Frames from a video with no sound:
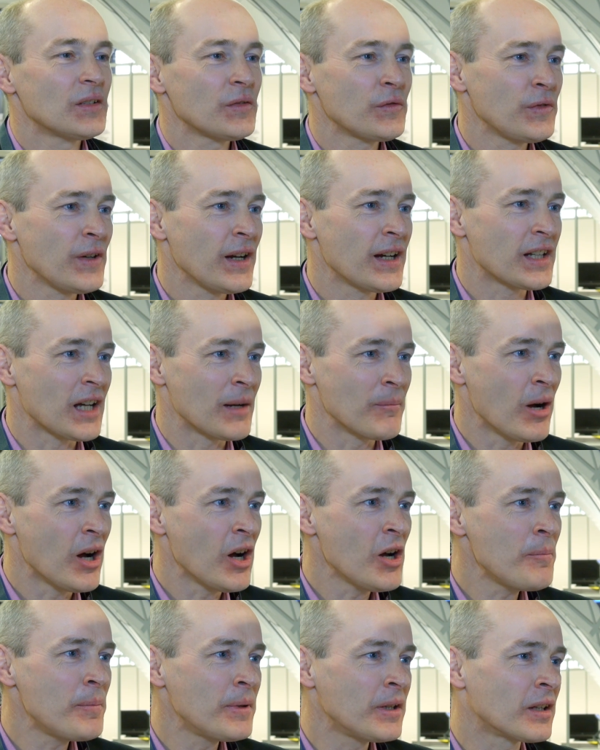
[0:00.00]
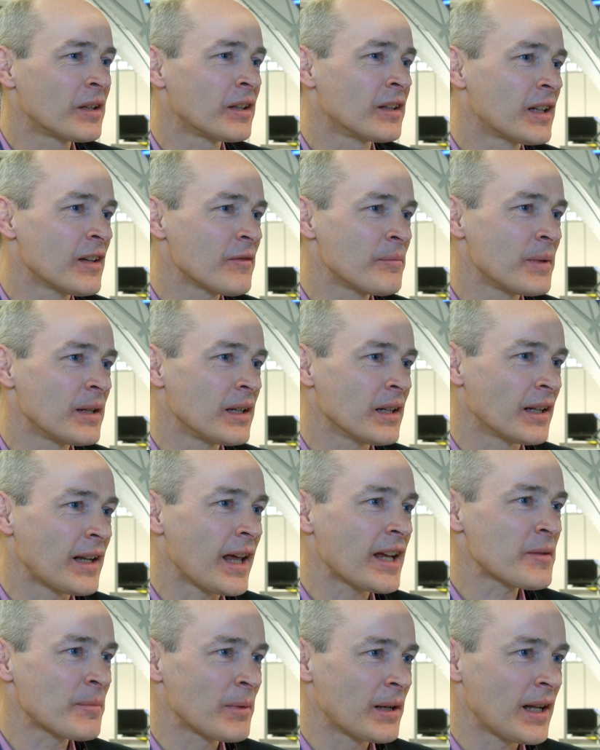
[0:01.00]
Fred, I'm hoping you can give me
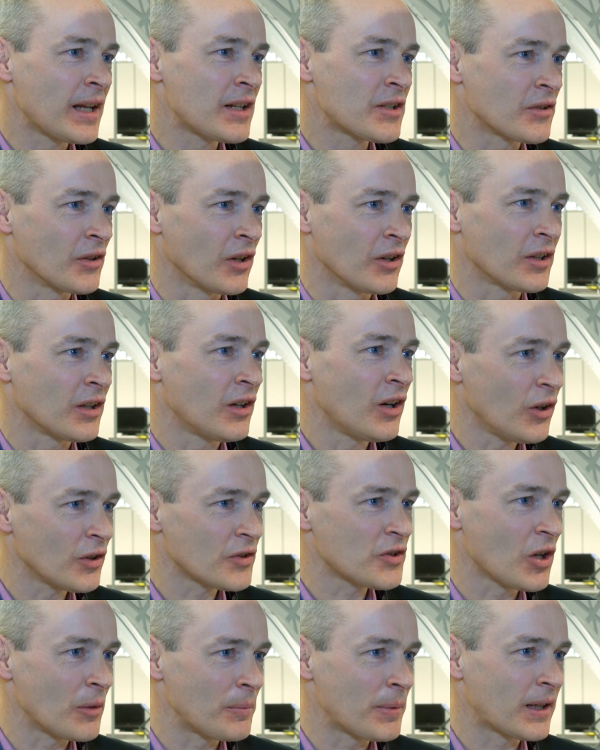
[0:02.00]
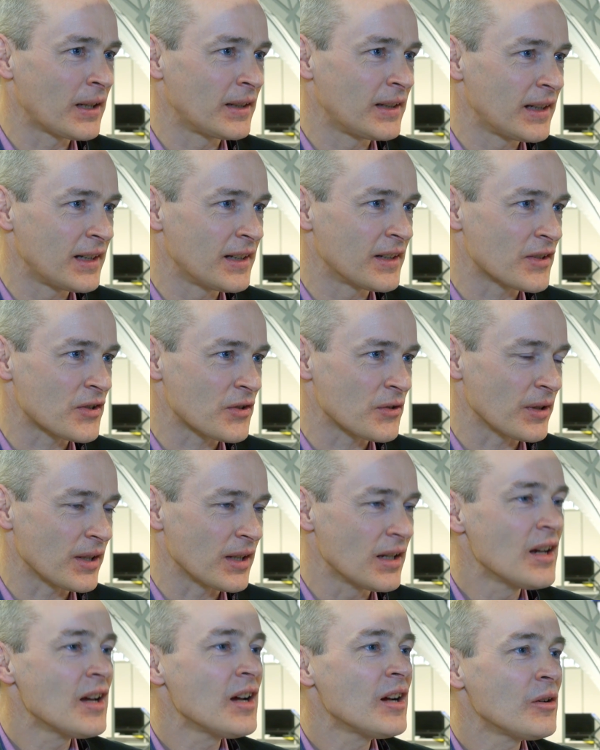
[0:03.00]
an explanation on a hot topic in the
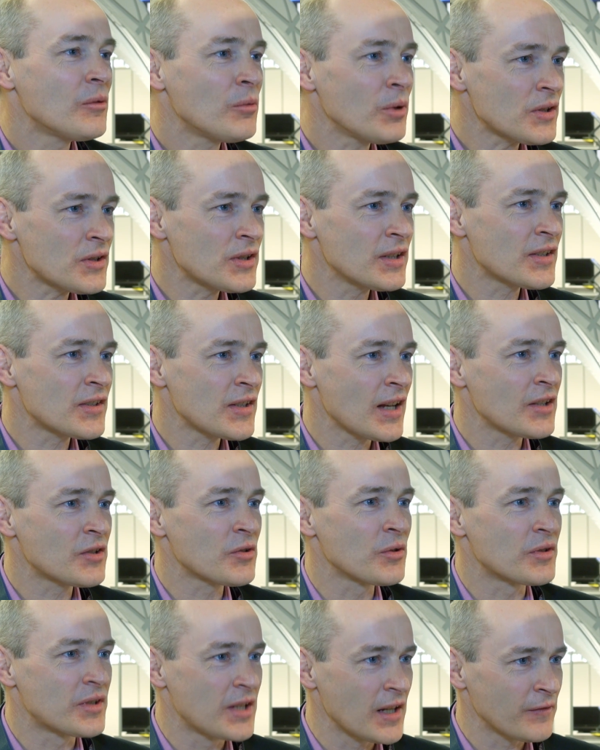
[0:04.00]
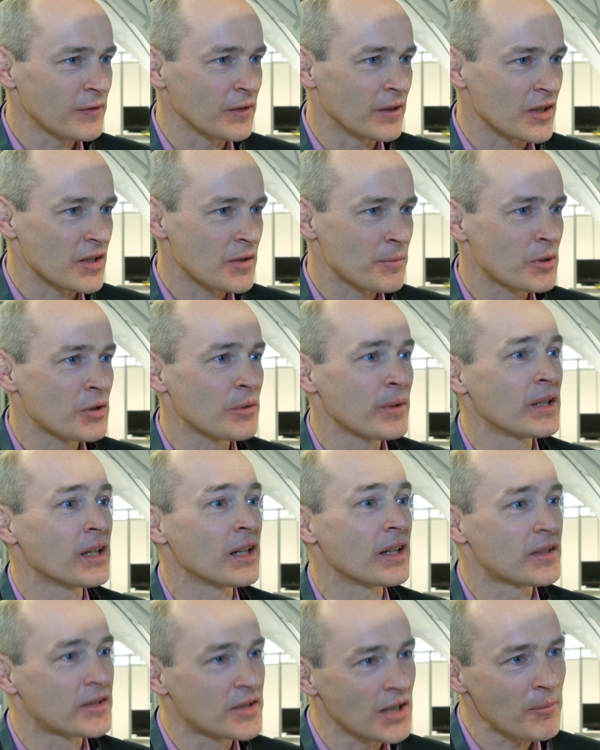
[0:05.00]
industry. What's the essential difference
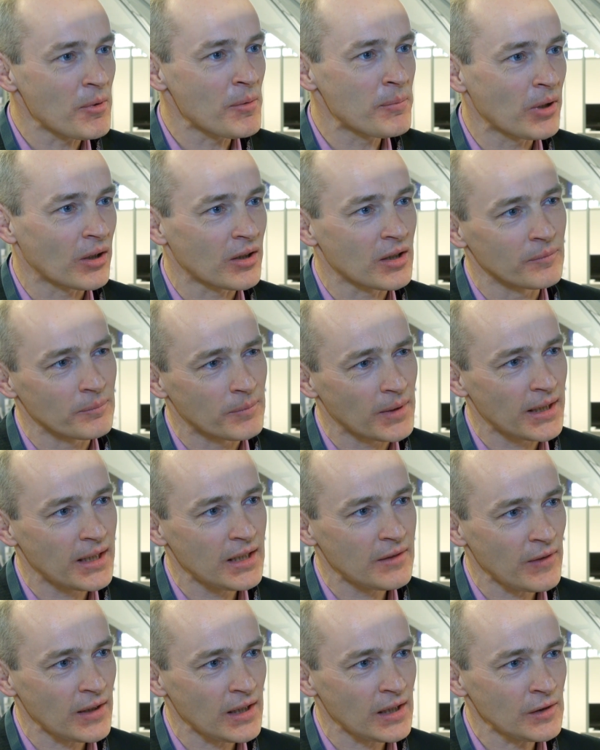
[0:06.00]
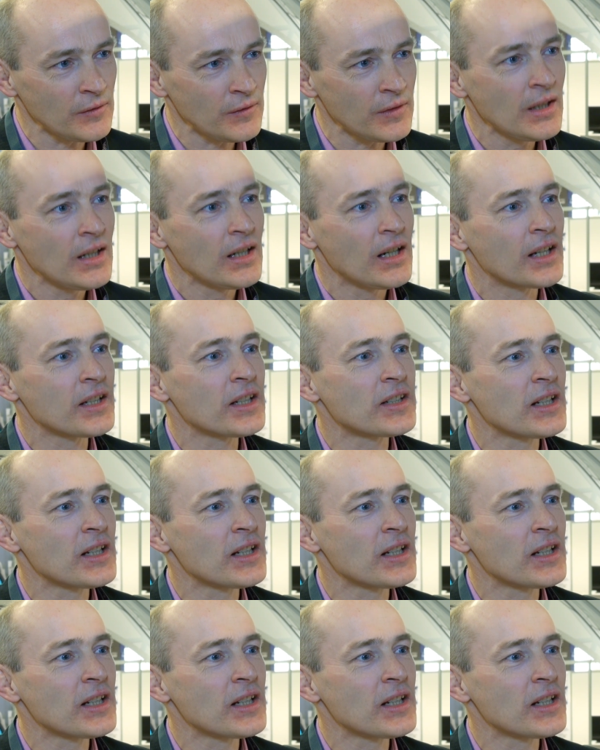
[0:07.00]
between a double block and bleed valve and a